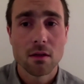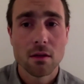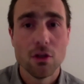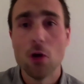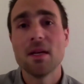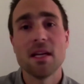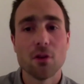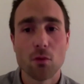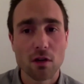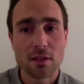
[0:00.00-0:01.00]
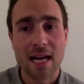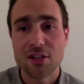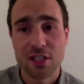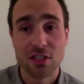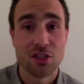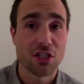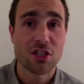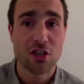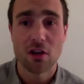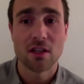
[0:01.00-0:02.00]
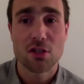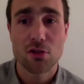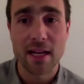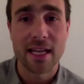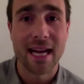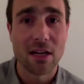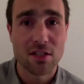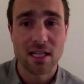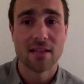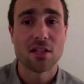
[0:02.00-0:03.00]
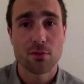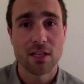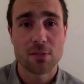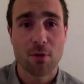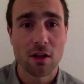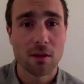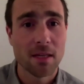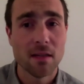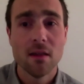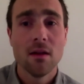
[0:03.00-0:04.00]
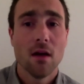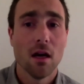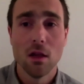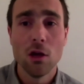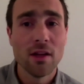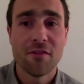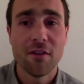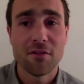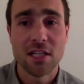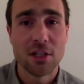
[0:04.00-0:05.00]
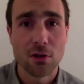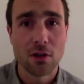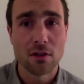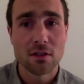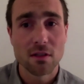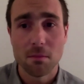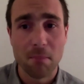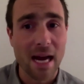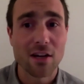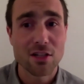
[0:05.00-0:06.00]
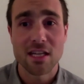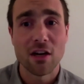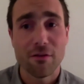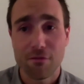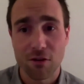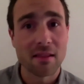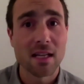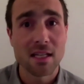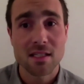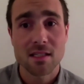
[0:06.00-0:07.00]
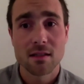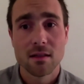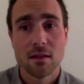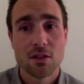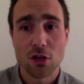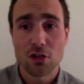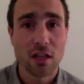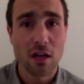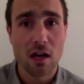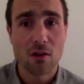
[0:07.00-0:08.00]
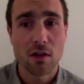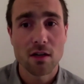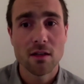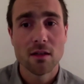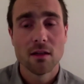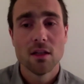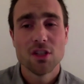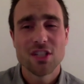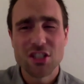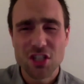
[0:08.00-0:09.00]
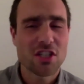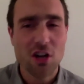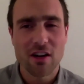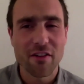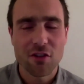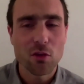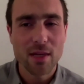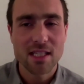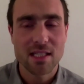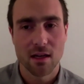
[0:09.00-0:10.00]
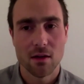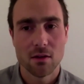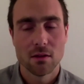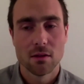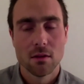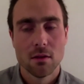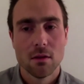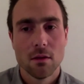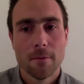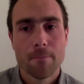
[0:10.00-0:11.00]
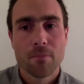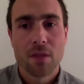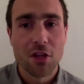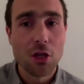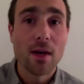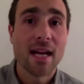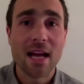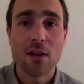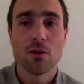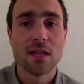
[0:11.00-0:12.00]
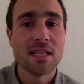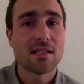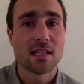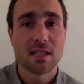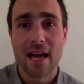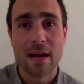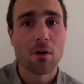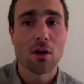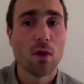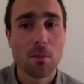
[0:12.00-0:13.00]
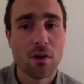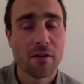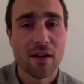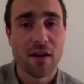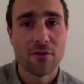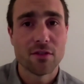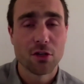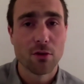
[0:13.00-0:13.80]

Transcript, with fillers: Nobody in the world had. She had just started striking outside the Swedish parliament, a lonely fifteen-year-old, by herself, friendless, socially awkward. She had just started a few weeks ago. The U N hadn't released its landmark one point five degree